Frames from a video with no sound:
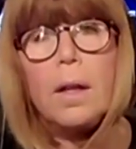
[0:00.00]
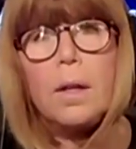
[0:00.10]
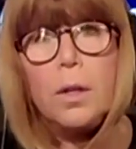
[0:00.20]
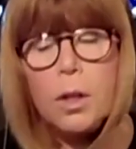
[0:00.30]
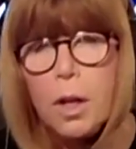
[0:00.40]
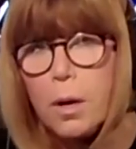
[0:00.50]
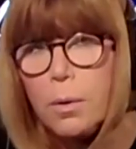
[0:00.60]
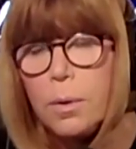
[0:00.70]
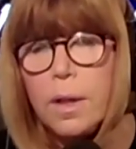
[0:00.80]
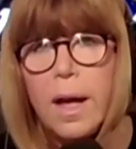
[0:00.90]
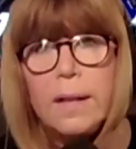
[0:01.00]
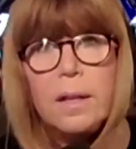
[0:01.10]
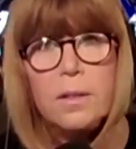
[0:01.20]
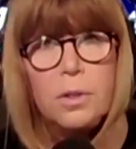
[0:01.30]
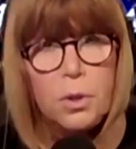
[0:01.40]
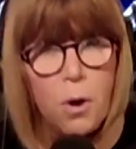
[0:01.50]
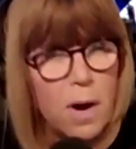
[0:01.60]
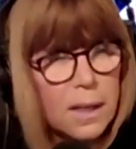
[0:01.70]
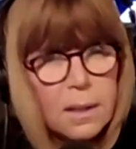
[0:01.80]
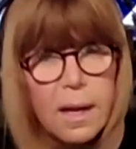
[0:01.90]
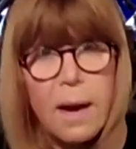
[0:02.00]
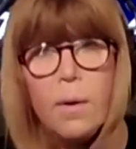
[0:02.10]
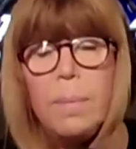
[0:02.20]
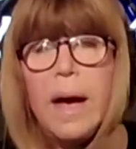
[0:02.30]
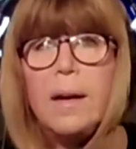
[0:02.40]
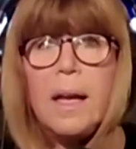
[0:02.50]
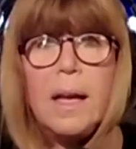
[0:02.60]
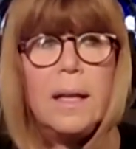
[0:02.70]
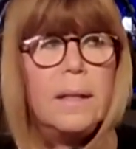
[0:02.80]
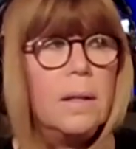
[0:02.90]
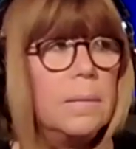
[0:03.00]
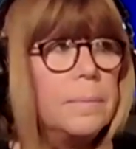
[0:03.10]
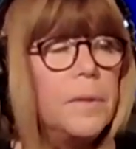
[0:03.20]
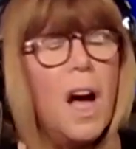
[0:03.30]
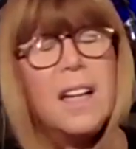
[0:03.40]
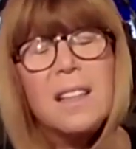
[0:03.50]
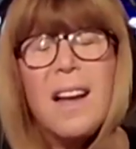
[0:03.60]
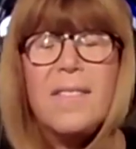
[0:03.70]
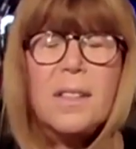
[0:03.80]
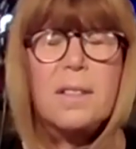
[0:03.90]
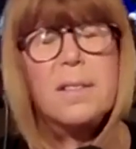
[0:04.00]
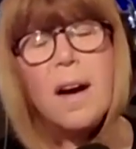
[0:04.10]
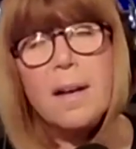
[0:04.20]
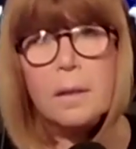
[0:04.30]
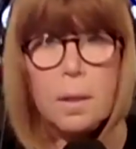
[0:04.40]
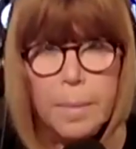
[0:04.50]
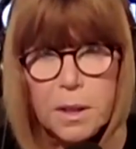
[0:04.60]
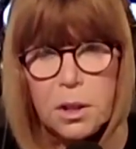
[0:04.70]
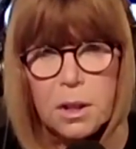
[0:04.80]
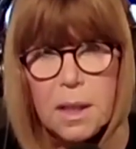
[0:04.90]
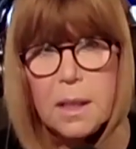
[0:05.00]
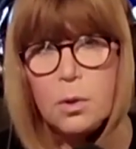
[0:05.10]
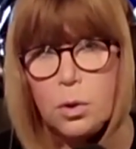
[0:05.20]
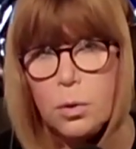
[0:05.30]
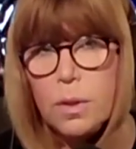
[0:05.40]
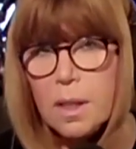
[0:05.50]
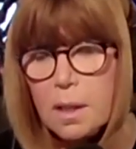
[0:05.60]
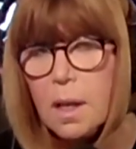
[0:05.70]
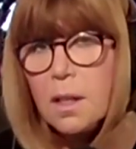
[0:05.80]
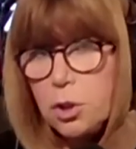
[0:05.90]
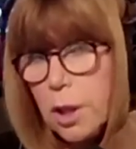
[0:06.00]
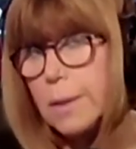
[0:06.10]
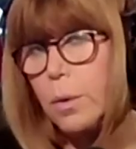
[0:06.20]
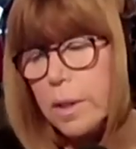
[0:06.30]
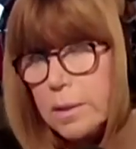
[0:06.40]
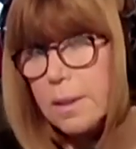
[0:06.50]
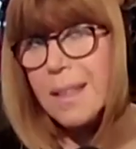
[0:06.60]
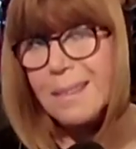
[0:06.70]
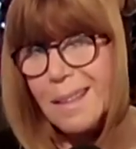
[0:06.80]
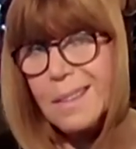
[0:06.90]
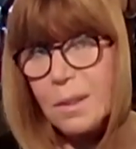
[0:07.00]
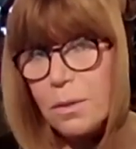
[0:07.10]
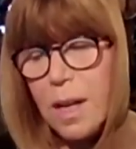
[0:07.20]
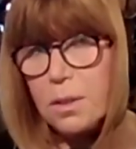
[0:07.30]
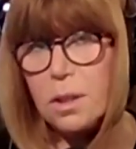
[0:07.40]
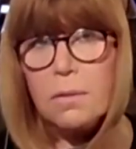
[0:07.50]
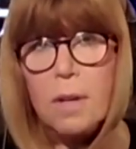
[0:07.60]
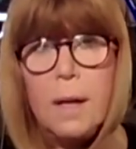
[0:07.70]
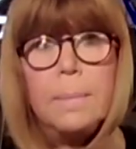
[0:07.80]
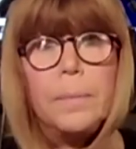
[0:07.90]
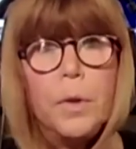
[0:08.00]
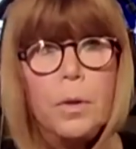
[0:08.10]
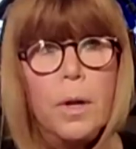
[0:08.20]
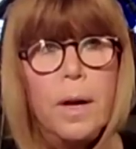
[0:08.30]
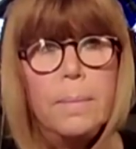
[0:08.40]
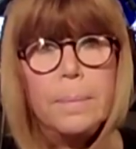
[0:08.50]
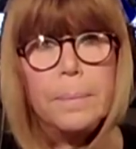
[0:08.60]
You know that there's talk now about a 9/11 style commission into the January 6th insurrection, right? You know that.